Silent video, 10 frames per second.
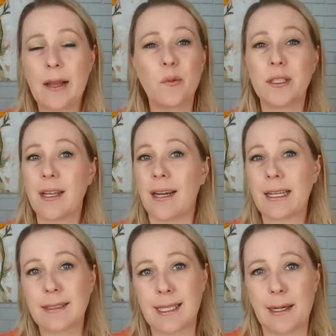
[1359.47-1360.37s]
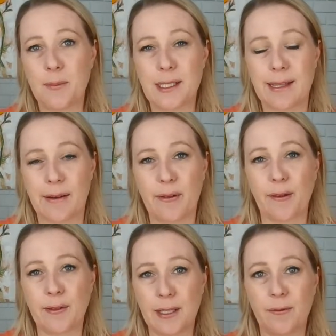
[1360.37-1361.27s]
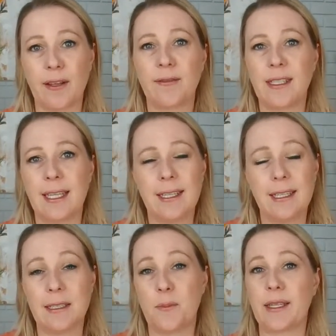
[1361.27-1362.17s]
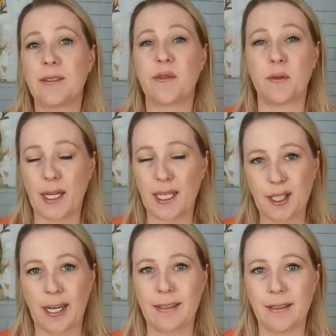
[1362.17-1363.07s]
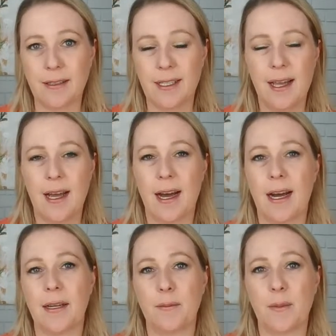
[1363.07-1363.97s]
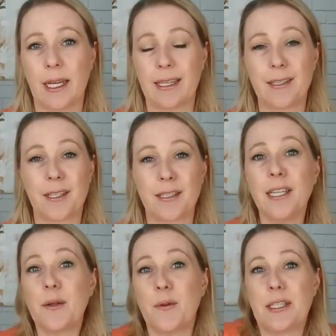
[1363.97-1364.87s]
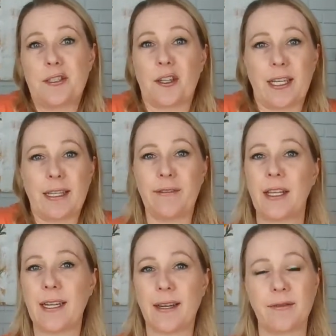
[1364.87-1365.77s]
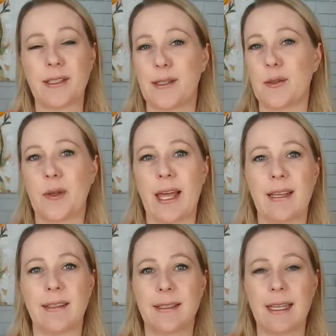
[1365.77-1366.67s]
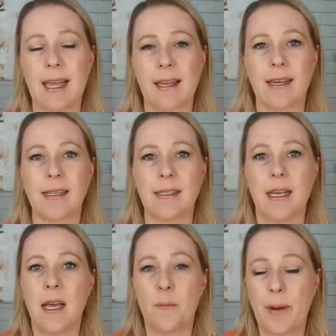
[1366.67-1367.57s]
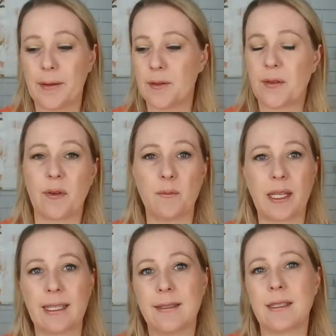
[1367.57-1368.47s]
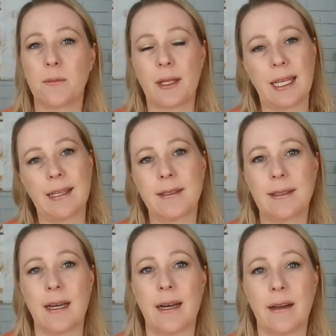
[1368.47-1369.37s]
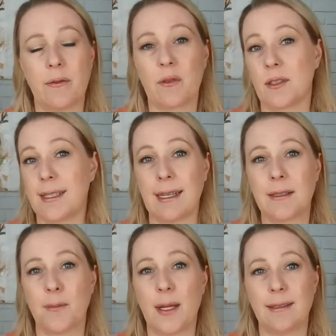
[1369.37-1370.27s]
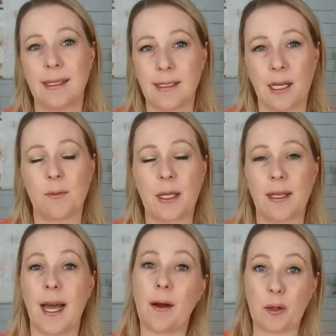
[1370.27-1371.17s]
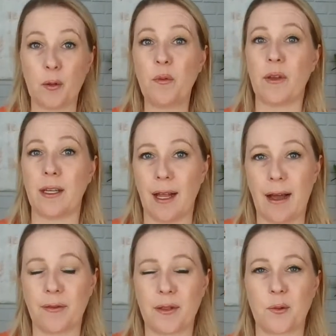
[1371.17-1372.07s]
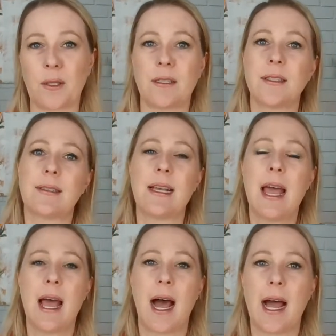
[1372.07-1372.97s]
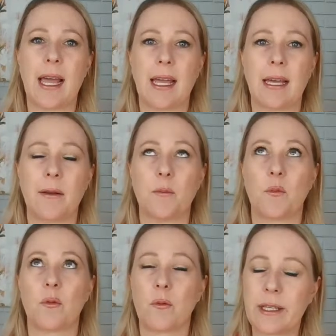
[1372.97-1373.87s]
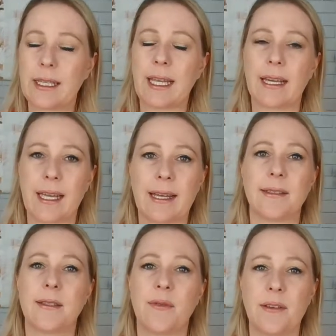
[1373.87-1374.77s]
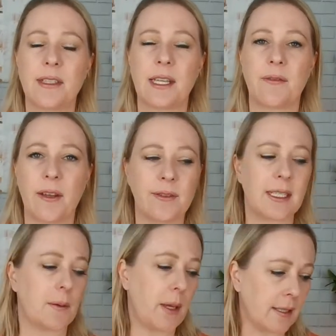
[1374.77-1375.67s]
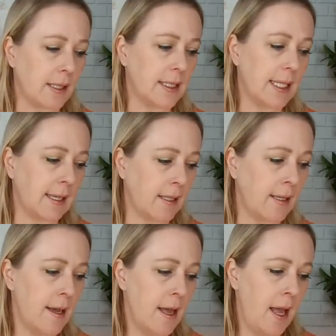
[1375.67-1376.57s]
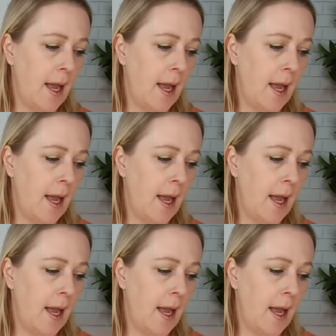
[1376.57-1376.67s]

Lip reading: I will not accept that 50-50 is best for my child. I encourage anyone to try living out of a suitcase and bounce from place to place for 6 months and tell me how you feel afterwards. I am really against 50-50 parenting.